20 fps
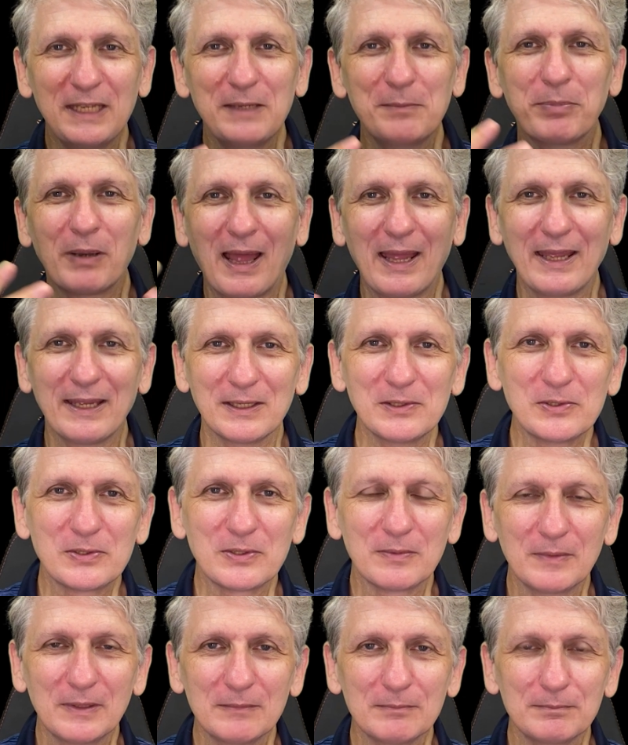
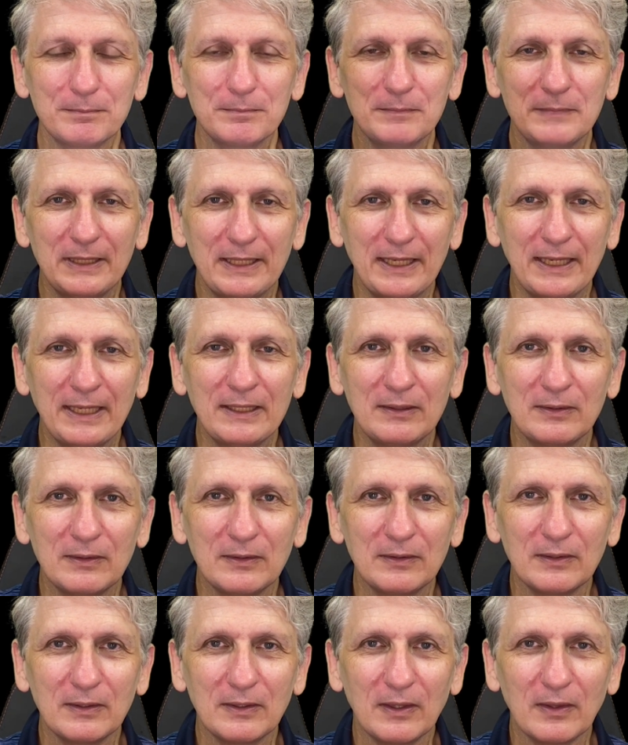in this space
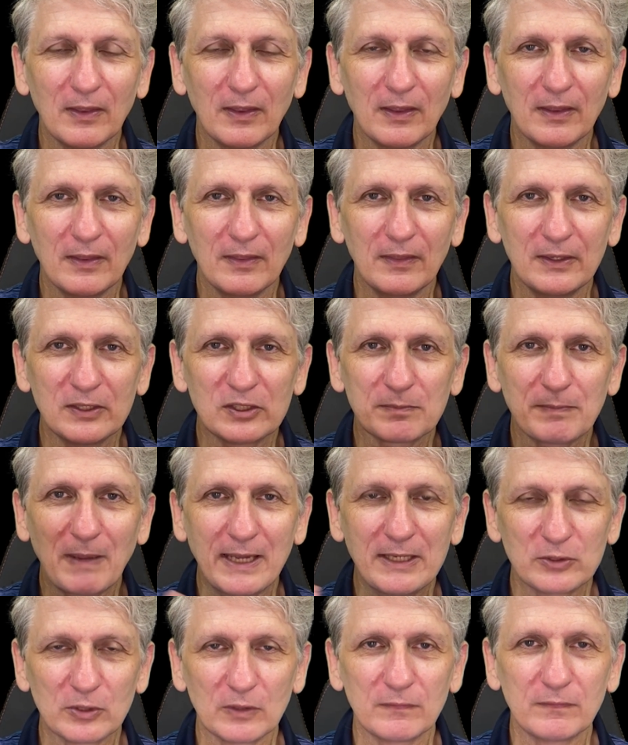of
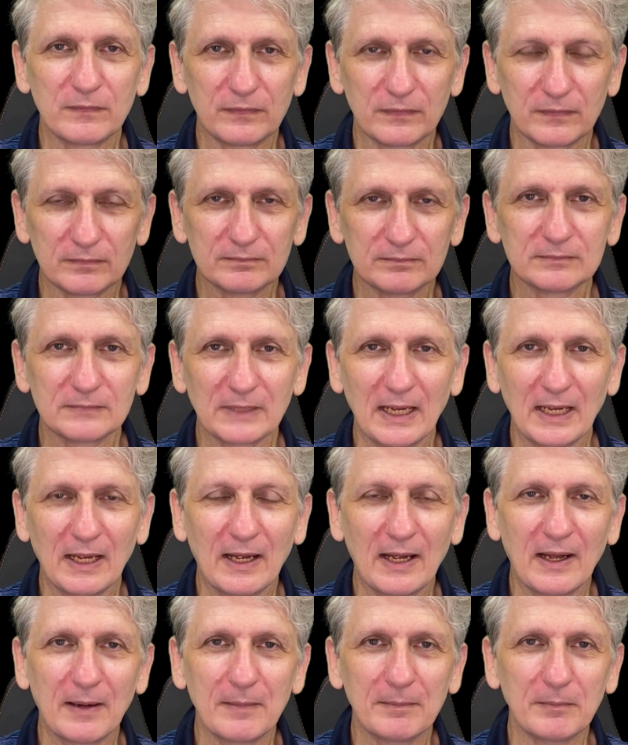um, augmented,
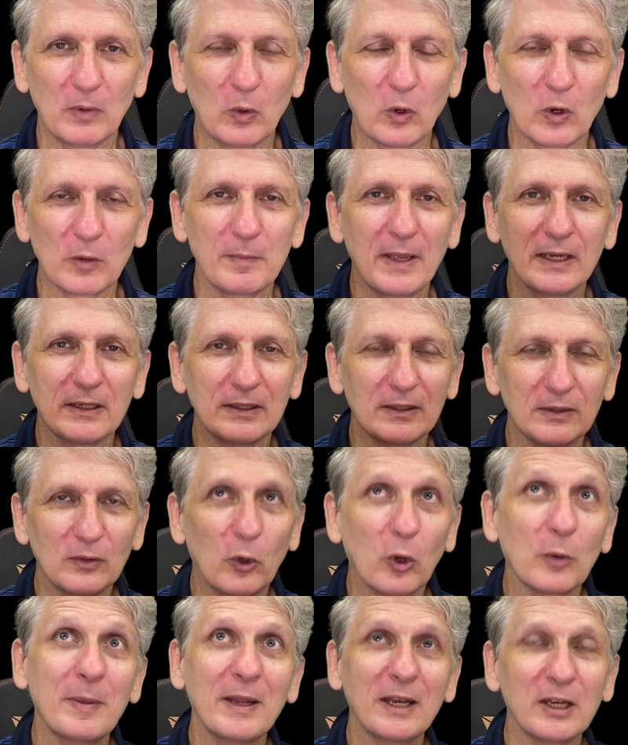augmented, learning environments
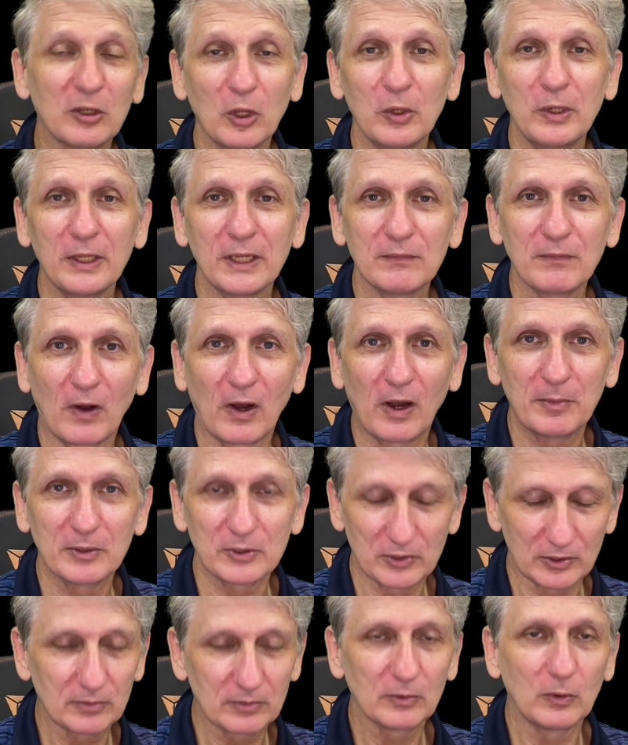or extended
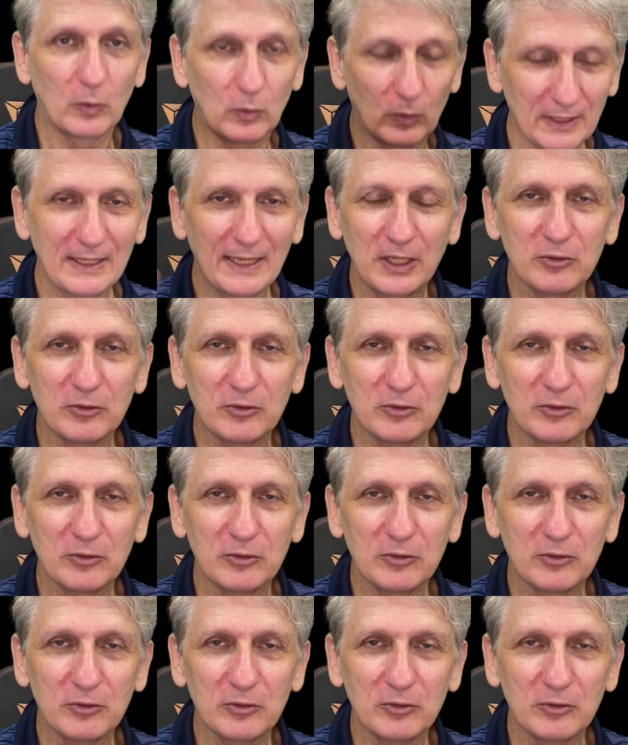reality.